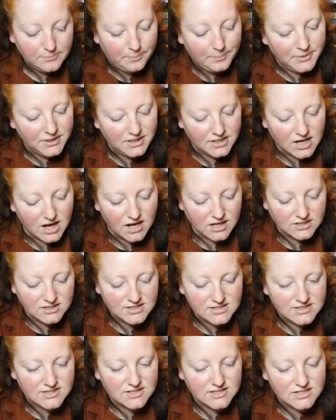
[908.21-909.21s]

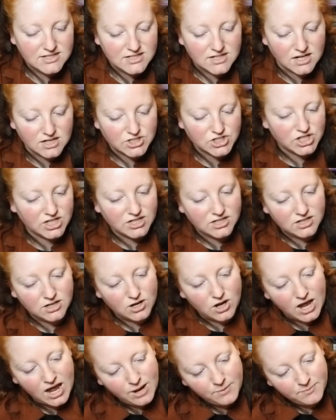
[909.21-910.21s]
Beyond Seduction.
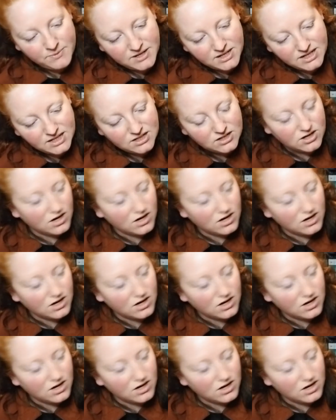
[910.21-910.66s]
How many